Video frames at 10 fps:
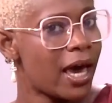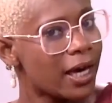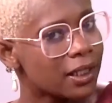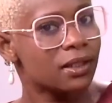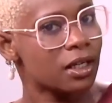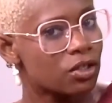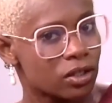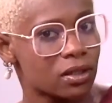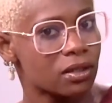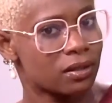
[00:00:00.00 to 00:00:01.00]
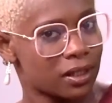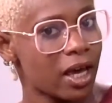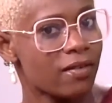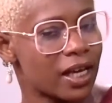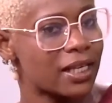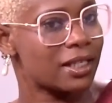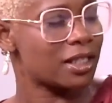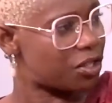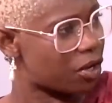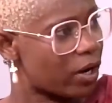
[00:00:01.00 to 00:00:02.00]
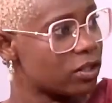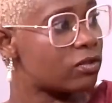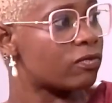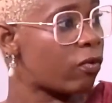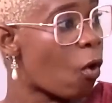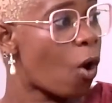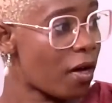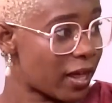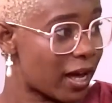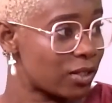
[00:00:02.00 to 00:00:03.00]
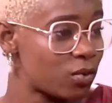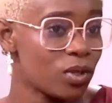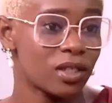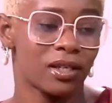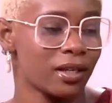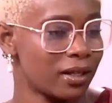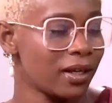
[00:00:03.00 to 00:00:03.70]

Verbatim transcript: And it serves as a deterrent for others, which